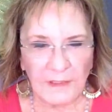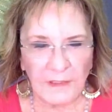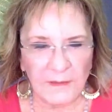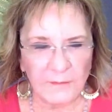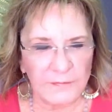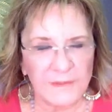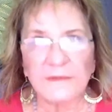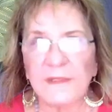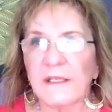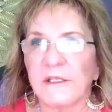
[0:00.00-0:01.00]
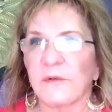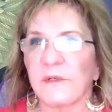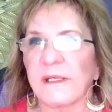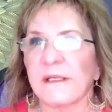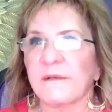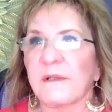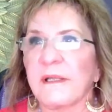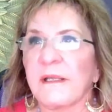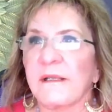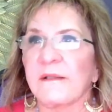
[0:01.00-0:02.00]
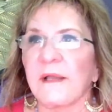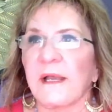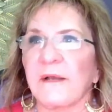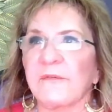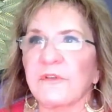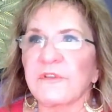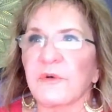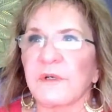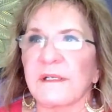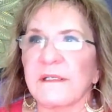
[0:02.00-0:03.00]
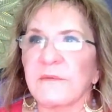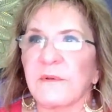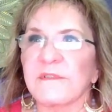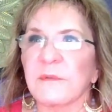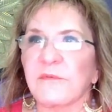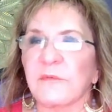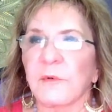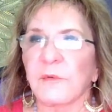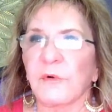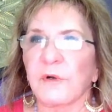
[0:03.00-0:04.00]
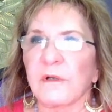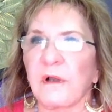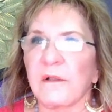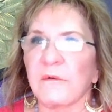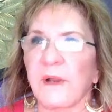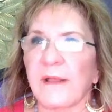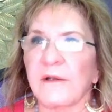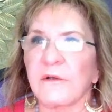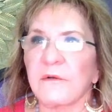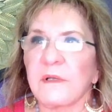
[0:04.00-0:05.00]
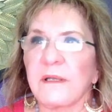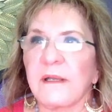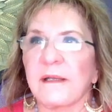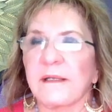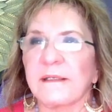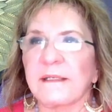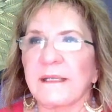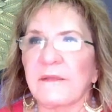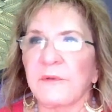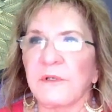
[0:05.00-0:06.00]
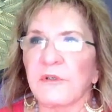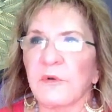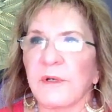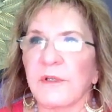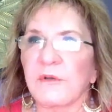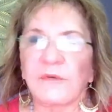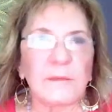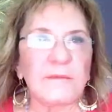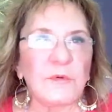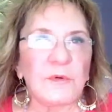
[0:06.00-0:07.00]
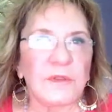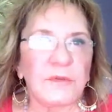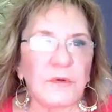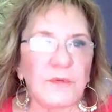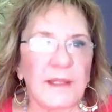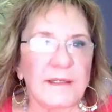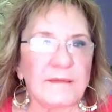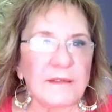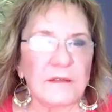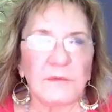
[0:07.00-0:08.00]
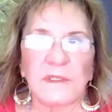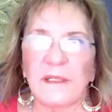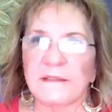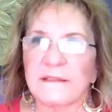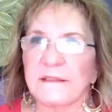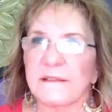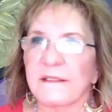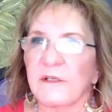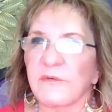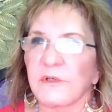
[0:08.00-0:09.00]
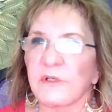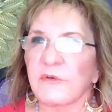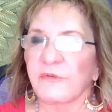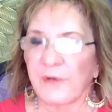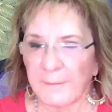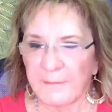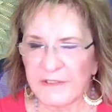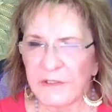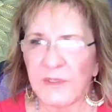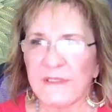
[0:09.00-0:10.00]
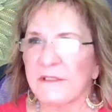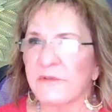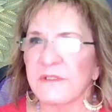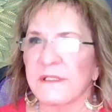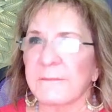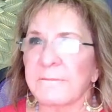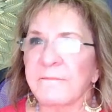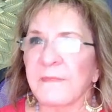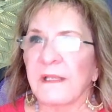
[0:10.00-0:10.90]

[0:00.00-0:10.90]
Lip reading: But thank you again for joining us. We have someone from Aurora, Colorado. Keith, we don't know where you're from. If you want to throw that in there, we'd like to hear where you're from. It's always interesting.